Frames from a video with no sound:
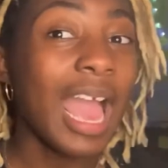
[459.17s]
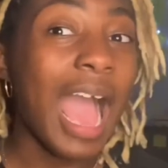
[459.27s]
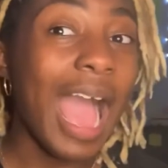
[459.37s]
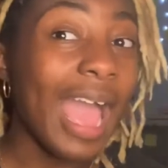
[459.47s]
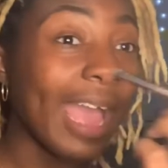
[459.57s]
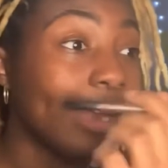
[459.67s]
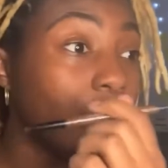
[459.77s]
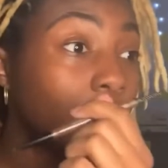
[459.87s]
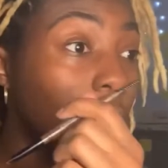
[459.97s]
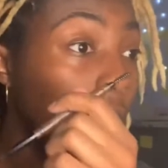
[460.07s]
I had
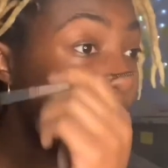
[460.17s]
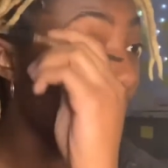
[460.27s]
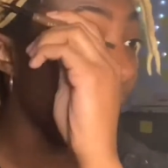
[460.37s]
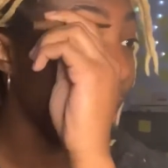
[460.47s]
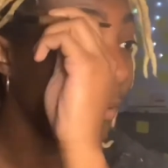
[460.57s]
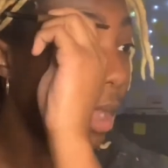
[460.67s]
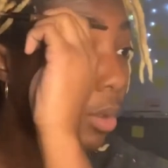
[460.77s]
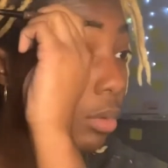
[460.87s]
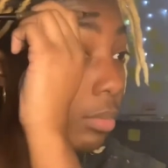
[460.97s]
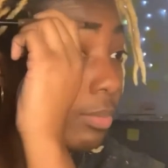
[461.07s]
cut my hair out
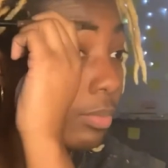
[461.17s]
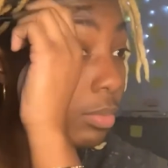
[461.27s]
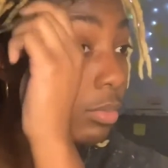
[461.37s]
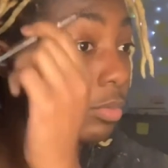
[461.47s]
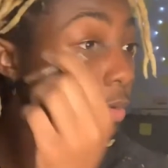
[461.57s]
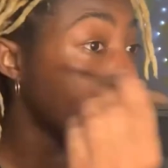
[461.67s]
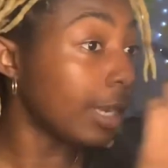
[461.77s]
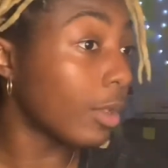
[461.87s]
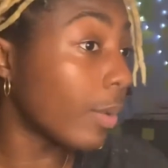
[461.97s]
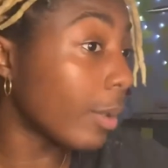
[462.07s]
in the
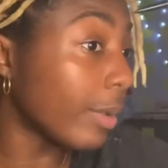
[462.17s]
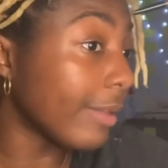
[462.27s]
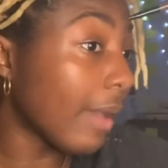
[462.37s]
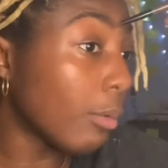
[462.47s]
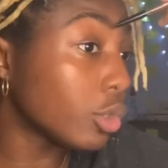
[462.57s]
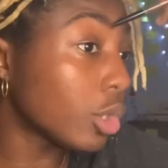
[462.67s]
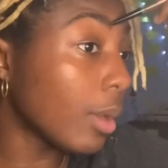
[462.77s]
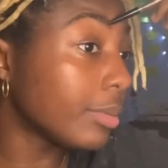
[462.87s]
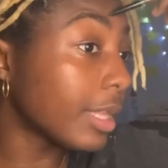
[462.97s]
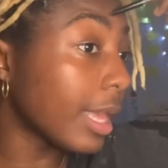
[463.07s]
quick weave. I was so upset.